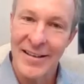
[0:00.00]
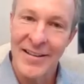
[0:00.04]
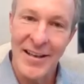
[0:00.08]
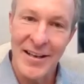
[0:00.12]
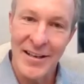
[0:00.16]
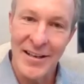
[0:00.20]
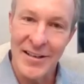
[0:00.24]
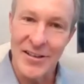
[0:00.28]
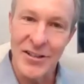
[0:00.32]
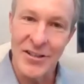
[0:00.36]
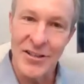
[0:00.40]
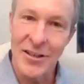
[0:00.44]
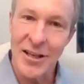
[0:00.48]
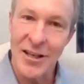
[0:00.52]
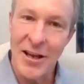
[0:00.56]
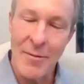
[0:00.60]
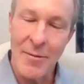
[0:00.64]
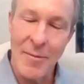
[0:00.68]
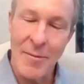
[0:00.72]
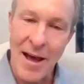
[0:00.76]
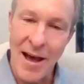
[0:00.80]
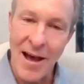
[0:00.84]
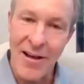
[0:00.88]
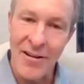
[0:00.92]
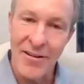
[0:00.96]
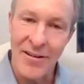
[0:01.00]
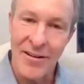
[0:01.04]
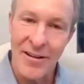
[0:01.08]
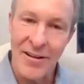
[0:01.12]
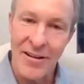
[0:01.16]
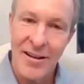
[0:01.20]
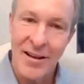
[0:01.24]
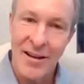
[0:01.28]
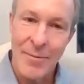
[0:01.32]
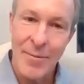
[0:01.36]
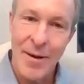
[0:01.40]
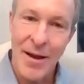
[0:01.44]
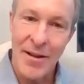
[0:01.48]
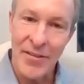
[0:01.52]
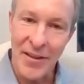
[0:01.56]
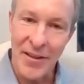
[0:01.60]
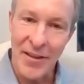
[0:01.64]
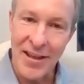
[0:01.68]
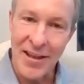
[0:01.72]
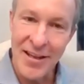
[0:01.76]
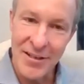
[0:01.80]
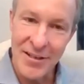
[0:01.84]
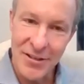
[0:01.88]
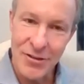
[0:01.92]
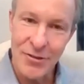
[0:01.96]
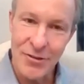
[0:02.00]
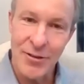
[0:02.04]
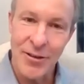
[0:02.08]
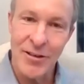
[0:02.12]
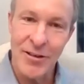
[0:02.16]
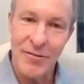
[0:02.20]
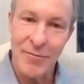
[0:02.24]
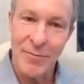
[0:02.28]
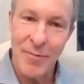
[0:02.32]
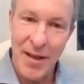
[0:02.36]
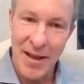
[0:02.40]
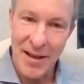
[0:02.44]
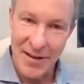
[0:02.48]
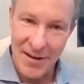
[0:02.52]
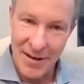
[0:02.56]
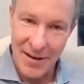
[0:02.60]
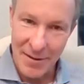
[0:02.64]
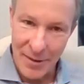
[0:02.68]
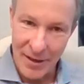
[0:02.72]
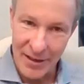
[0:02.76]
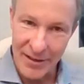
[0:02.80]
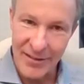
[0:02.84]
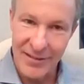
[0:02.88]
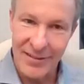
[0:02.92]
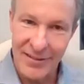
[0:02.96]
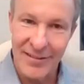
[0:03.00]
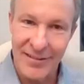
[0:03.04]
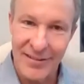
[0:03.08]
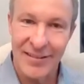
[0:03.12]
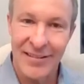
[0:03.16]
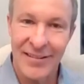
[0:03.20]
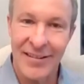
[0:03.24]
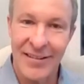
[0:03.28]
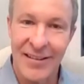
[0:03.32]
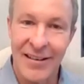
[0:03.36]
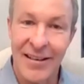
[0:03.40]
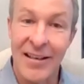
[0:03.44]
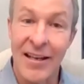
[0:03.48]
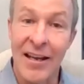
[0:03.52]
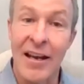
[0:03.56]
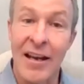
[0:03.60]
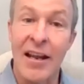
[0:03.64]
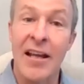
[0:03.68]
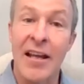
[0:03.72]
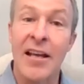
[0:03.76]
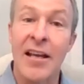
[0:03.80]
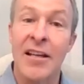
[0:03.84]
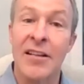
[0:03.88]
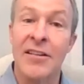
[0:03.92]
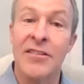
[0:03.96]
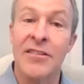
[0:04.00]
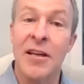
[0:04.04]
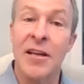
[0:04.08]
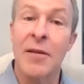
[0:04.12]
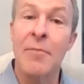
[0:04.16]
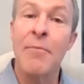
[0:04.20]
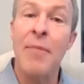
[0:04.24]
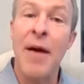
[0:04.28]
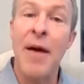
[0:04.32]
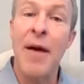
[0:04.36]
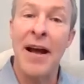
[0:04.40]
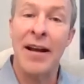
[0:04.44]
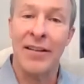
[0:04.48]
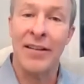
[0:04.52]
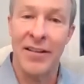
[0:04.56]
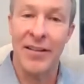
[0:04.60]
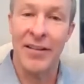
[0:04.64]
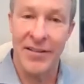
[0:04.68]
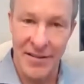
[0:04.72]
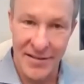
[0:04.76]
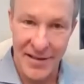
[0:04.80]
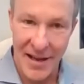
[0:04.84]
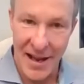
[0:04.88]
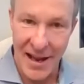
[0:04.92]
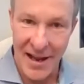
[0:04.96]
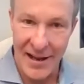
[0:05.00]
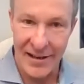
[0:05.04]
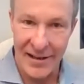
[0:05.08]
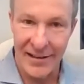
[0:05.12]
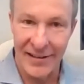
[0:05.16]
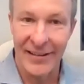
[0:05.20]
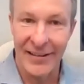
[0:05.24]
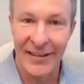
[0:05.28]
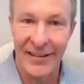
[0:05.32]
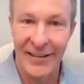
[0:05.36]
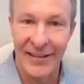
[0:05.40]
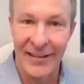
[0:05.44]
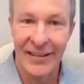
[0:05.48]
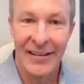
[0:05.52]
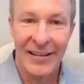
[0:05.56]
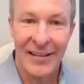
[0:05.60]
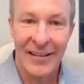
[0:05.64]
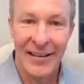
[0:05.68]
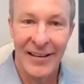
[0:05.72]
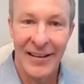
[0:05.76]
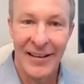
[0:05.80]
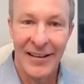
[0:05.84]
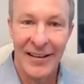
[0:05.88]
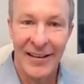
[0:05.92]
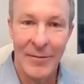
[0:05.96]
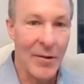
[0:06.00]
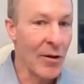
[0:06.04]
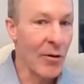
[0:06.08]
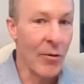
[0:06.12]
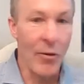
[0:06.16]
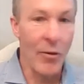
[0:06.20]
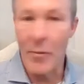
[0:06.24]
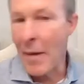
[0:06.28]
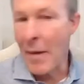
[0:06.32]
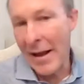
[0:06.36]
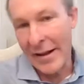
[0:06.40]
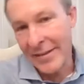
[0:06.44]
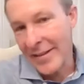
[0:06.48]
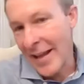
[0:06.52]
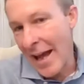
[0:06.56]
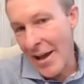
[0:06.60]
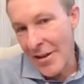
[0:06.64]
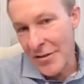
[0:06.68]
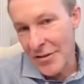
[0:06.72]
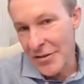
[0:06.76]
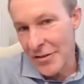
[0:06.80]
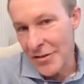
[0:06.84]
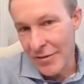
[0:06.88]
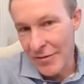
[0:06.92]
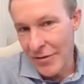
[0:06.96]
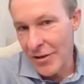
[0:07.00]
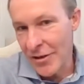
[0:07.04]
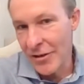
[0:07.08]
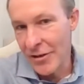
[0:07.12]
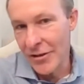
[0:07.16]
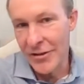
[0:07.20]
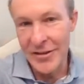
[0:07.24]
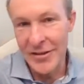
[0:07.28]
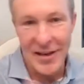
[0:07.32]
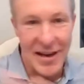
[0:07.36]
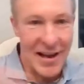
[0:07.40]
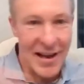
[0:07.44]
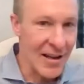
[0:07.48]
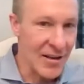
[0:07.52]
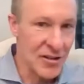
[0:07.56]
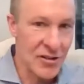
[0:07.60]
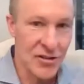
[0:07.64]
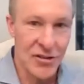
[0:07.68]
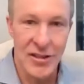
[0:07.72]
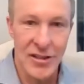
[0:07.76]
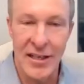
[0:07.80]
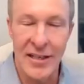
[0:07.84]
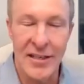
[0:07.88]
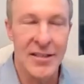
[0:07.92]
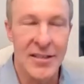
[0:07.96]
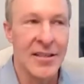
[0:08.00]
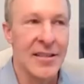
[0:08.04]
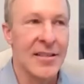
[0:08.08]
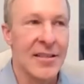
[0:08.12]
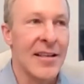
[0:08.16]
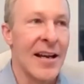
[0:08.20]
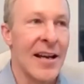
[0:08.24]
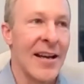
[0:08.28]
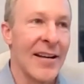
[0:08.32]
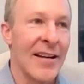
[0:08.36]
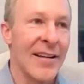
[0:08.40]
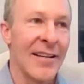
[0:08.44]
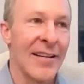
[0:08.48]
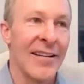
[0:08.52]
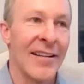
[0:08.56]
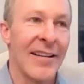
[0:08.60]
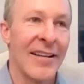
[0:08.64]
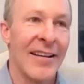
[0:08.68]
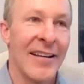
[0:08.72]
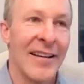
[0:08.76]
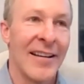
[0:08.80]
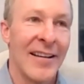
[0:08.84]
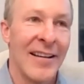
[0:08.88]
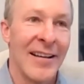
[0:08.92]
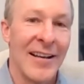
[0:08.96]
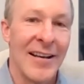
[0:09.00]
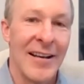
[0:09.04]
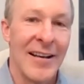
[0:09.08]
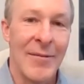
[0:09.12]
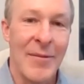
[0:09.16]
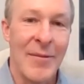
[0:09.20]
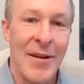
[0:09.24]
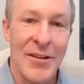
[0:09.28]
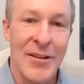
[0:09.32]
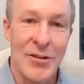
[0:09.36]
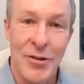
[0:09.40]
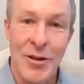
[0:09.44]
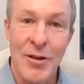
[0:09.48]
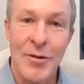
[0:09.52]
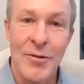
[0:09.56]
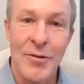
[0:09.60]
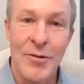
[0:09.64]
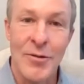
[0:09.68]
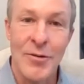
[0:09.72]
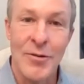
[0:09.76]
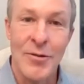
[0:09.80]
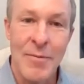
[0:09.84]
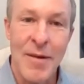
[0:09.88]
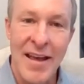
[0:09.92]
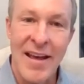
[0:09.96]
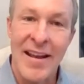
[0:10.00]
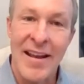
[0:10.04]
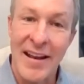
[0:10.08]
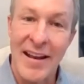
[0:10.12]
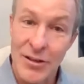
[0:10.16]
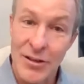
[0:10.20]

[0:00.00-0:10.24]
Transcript: that had just come out about the history of pandemics and its impact on society. It went back thousands of years and how it's changed society. And so it was in my head.